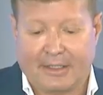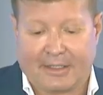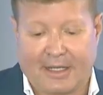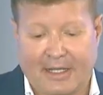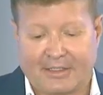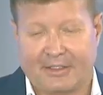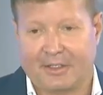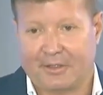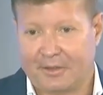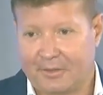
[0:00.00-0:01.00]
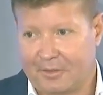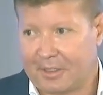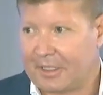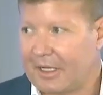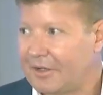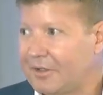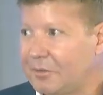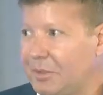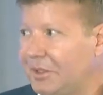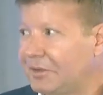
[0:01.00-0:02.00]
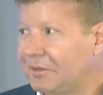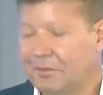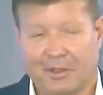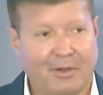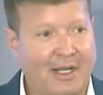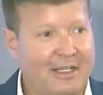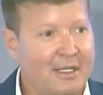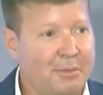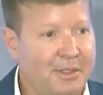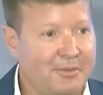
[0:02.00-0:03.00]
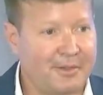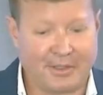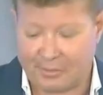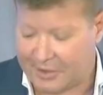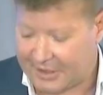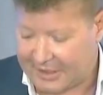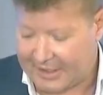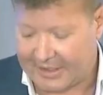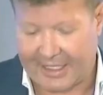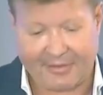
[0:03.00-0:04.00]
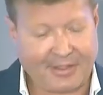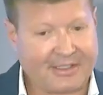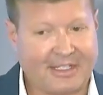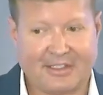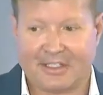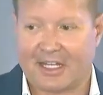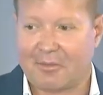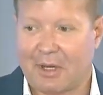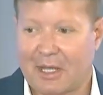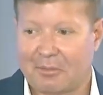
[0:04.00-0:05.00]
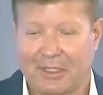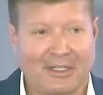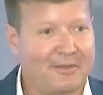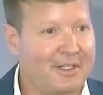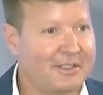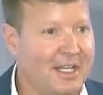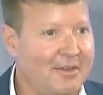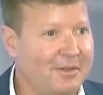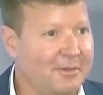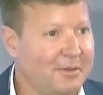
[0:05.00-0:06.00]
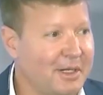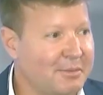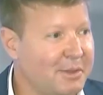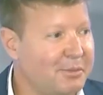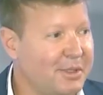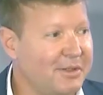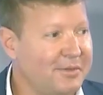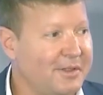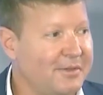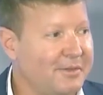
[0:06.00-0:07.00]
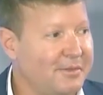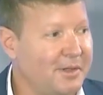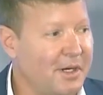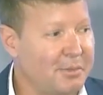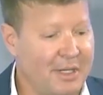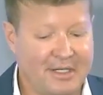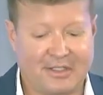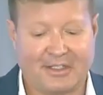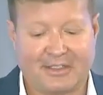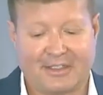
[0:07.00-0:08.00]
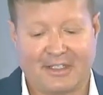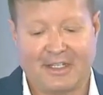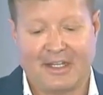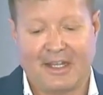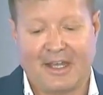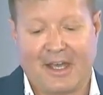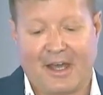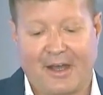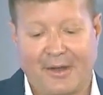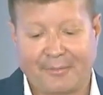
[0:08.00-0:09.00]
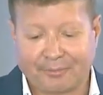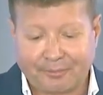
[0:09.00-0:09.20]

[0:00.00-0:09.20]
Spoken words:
don't know if Bill's around, any Bill Falloon, but Life Extension, I buy plenty of their stuff, and we recommend plenty for our patients. And